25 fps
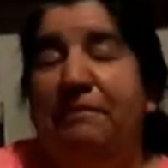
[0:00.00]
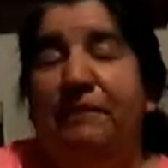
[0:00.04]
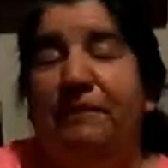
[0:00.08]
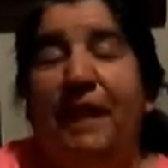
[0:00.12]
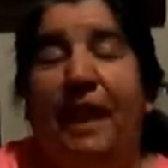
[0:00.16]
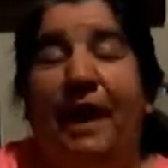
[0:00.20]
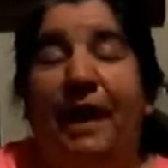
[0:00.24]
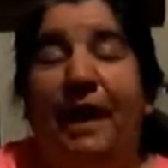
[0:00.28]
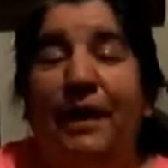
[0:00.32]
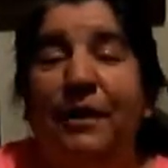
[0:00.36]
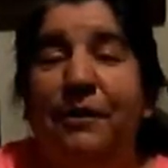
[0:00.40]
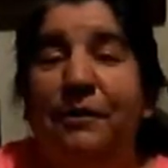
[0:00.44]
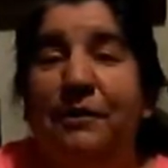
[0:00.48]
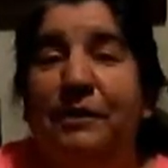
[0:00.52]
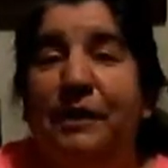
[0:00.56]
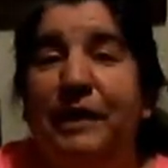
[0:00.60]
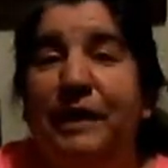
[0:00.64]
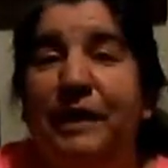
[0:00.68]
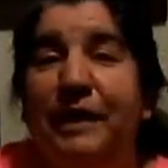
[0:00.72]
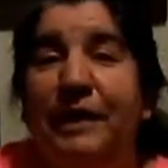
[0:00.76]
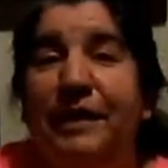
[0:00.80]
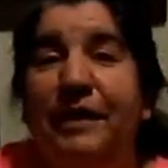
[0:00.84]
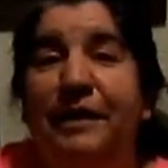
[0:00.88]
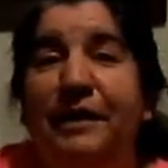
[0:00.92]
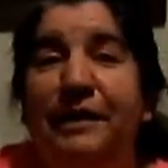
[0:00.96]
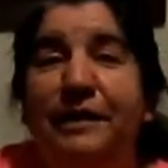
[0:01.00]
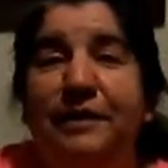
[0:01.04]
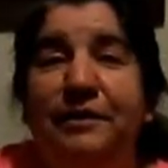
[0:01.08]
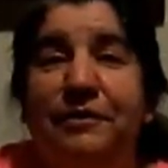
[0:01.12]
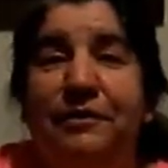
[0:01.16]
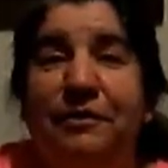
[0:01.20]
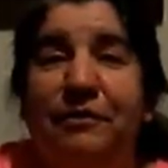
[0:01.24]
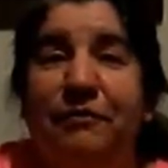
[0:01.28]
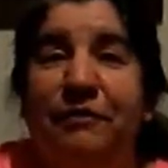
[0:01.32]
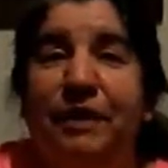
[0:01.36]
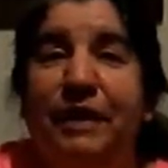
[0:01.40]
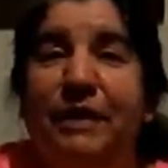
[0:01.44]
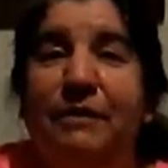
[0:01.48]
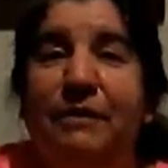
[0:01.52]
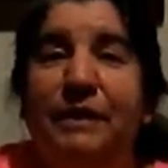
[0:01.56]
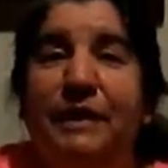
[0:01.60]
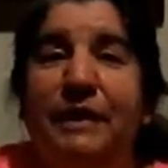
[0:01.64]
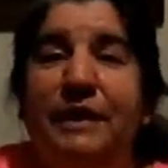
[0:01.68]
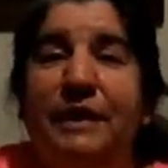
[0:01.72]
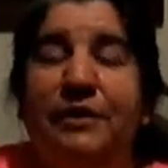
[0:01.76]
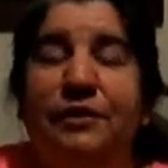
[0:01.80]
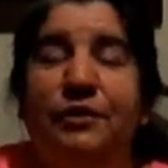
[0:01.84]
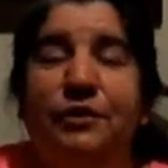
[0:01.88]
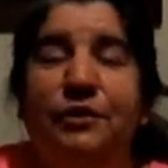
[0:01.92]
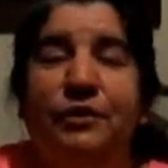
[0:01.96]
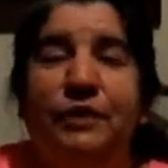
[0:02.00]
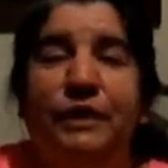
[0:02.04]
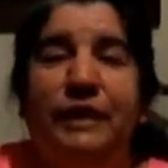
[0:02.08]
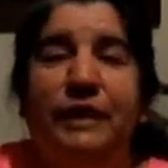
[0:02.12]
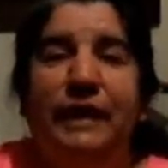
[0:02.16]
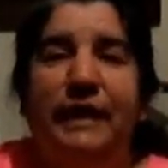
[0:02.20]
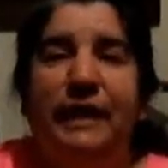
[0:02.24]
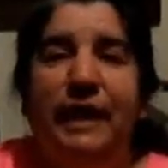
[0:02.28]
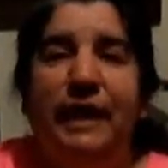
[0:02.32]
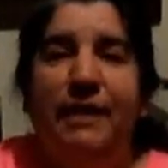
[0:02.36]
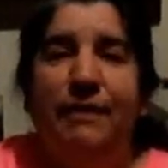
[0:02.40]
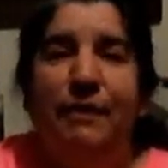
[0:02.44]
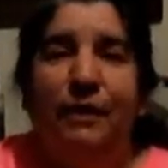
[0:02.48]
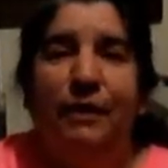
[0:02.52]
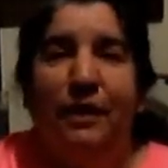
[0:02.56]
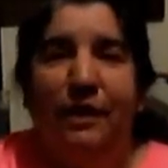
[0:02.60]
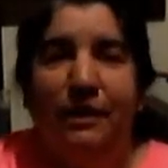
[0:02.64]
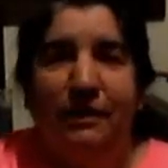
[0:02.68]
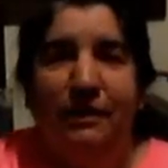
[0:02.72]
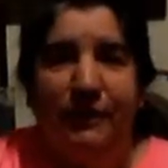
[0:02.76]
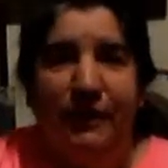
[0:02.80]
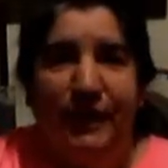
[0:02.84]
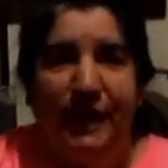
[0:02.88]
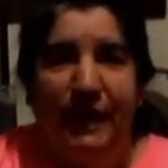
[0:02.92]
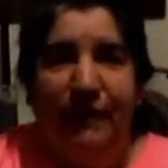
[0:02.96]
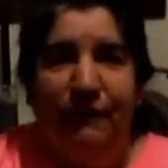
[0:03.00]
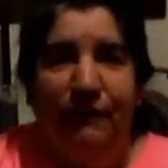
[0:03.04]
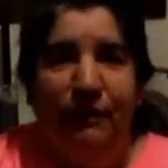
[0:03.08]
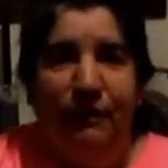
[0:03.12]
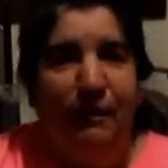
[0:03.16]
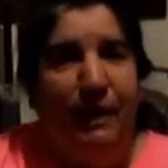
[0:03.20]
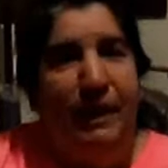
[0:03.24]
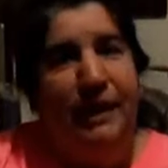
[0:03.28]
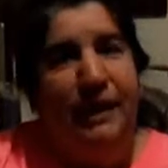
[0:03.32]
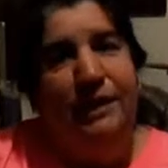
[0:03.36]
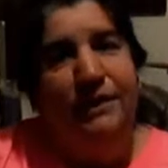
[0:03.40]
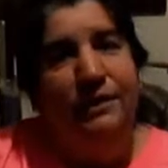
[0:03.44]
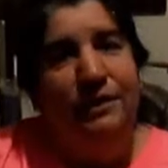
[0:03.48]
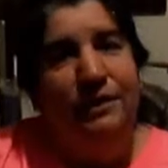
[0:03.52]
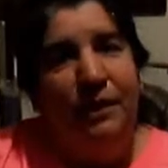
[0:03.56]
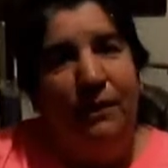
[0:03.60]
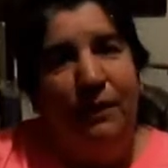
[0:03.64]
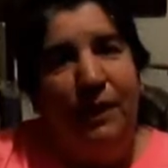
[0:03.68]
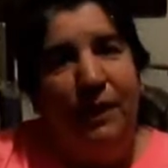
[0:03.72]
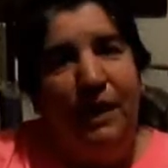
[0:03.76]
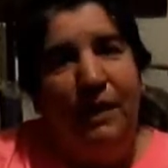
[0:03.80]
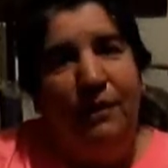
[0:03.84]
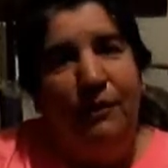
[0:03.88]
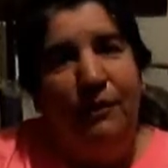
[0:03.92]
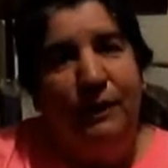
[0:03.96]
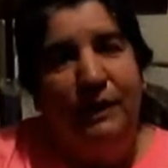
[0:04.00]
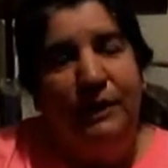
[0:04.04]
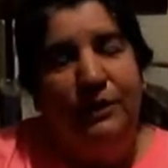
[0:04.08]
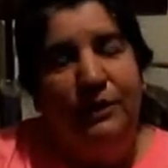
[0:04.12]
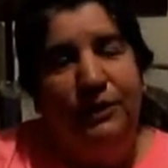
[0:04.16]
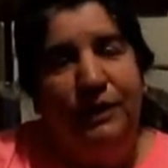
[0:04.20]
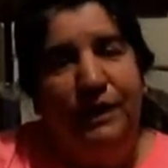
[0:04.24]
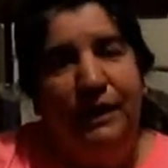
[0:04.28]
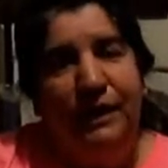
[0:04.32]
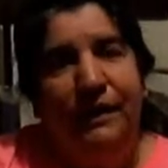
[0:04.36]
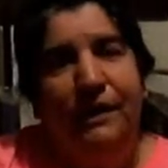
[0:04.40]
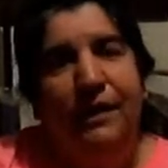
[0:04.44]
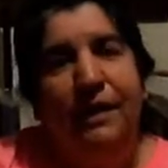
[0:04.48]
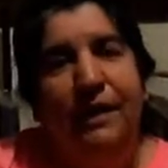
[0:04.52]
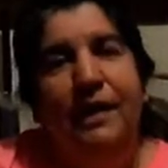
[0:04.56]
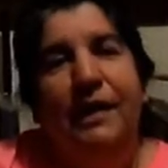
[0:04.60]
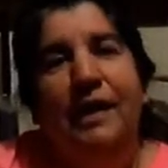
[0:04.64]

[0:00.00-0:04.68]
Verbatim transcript: I don't care. It's the family history and they belong to everybody, so I always share.